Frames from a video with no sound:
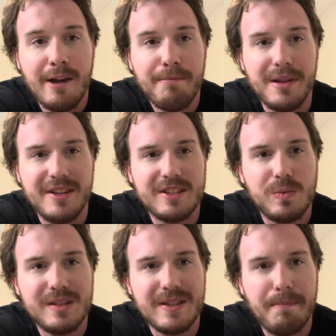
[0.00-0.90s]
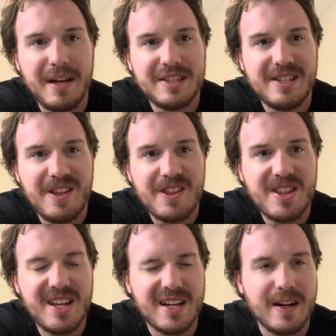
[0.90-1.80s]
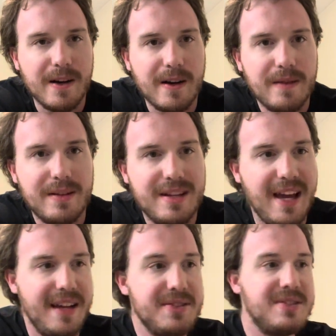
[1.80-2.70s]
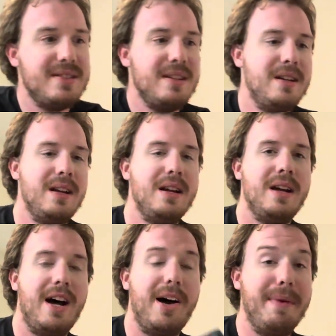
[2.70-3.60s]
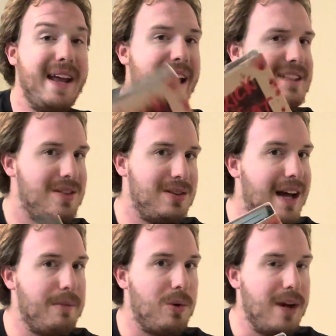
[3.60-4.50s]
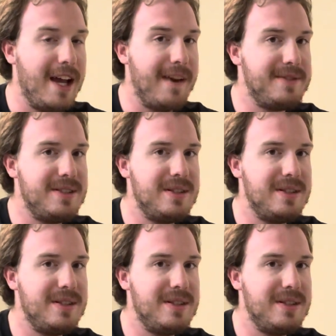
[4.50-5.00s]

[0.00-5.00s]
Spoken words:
but this one's a much thicker case, and it has a lot more heft.